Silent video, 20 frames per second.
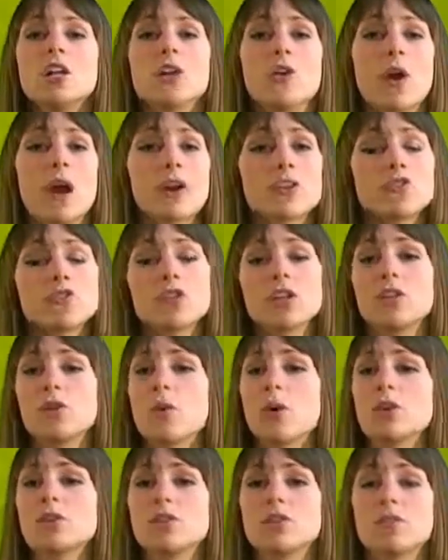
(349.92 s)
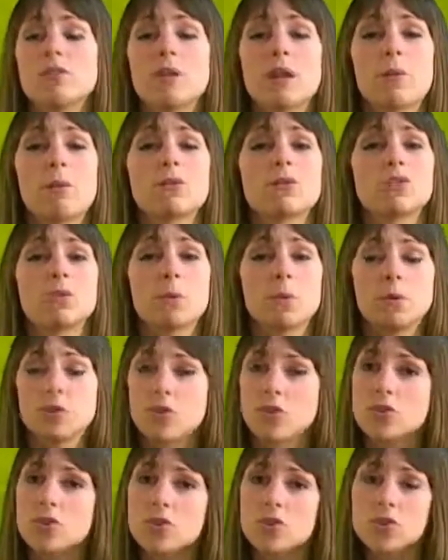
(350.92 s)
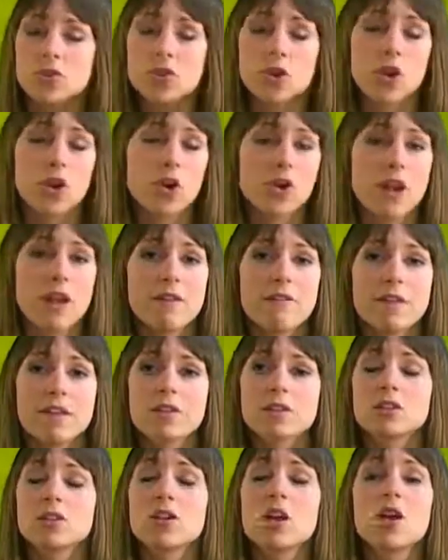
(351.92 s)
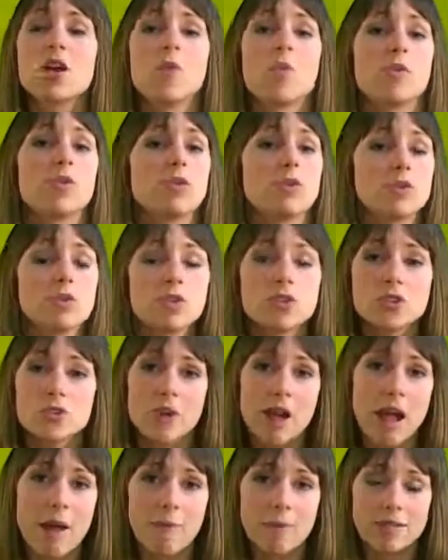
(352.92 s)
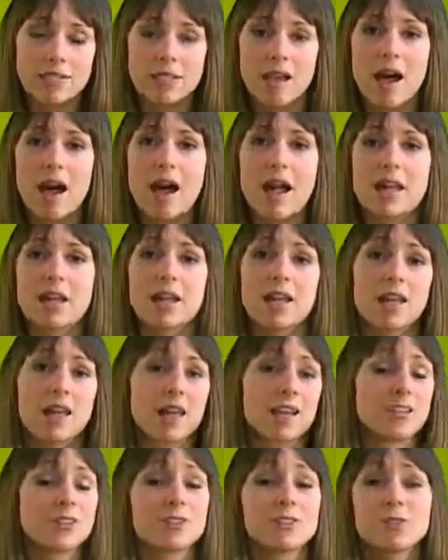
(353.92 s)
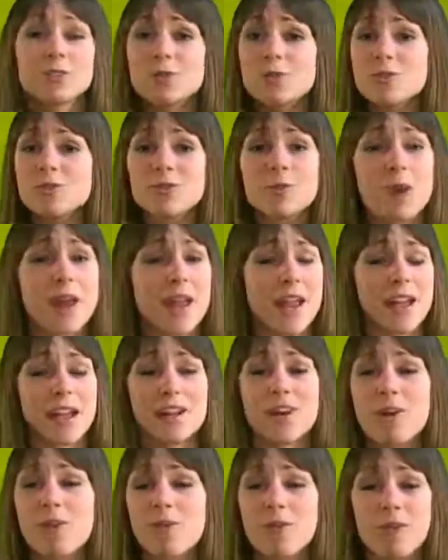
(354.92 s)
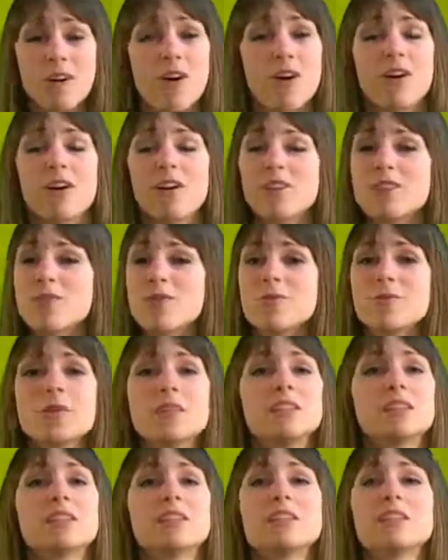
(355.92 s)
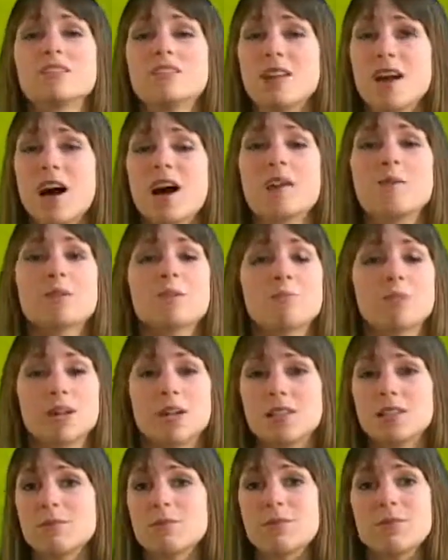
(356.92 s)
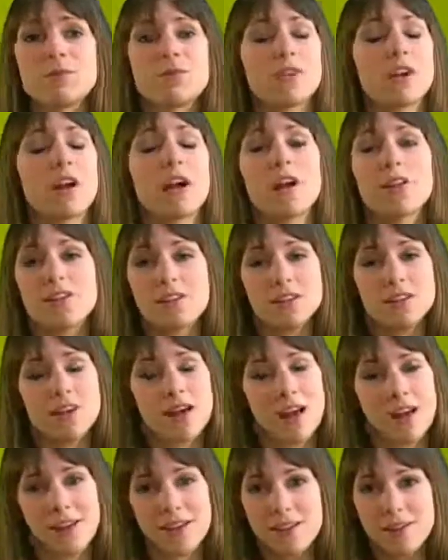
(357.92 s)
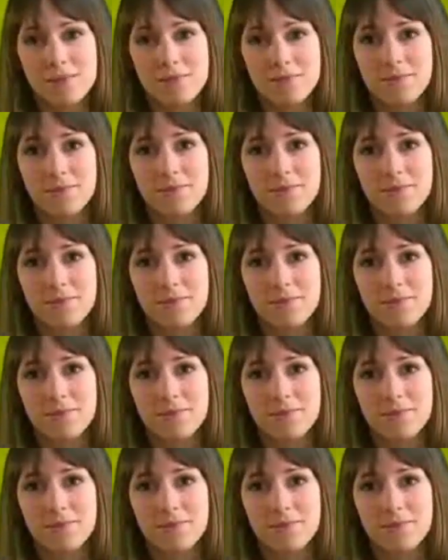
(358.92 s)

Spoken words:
you're actually going to be able to reduce your sugar cravings, reduce your appetite, and lose weight overall. There really is not a replacement for a healthy diet.